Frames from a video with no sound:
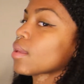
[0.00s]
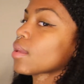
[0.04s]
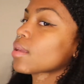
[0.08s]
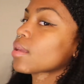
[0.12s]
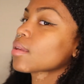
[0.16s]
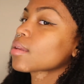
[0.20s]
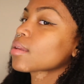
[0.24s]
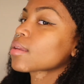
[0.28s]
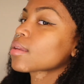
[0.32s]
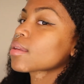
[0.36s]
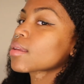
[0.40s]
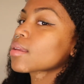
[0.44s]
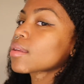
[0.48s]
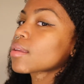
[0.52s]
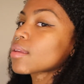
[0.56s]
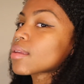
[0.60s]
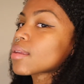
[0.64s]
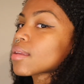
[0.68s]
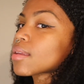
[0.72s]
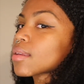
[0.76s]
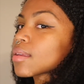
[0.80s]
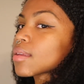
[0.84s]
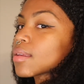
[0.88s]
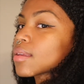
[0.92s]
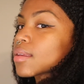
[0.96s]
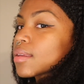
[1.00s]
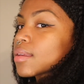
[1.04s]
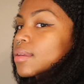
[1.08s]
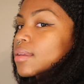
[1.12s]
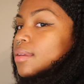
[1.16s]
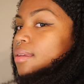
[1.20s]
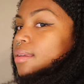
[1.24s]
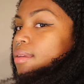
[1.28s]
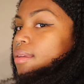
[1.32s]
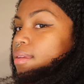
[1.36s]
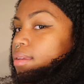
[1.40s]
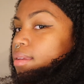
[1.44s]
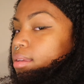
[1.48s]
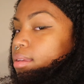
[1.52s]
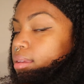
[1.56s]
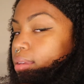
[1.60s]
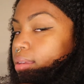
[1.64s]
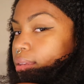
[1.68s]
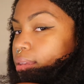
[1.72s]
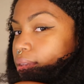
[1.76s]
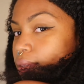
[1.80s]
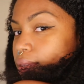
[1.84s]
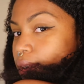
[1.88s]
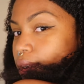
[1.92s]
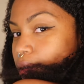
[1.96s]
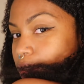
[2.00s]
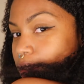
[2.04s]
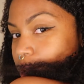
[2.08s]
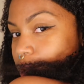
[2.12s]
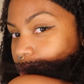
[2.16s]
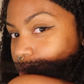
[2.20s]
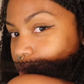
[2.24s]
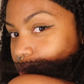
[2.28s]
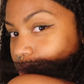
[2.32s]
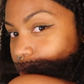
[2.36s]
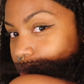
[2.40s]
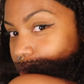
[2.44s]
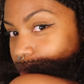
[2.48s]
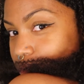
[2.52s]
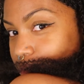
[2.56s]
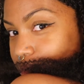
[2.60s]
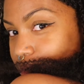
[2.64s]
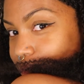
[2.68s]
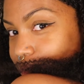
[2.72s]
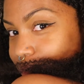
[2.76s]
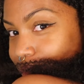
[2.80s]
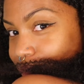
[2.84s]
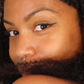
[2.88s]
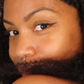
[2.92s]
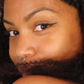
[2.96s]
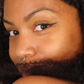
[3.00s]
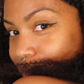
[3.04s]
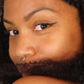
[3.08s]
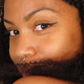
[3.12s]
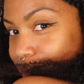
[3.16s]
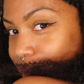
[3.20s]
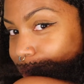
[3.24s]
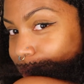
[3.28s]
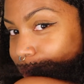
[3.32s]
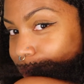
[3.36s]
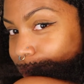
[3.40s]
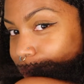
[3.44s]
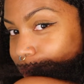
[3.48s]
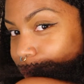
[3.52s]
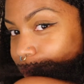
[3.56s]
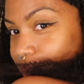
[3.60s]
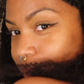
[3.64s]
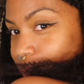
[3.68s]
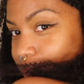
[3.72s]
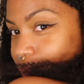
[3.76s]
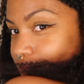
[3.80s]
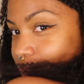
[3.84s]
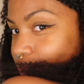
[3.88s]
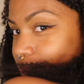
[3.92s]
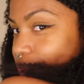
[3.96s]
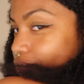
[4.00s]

(no one is talking)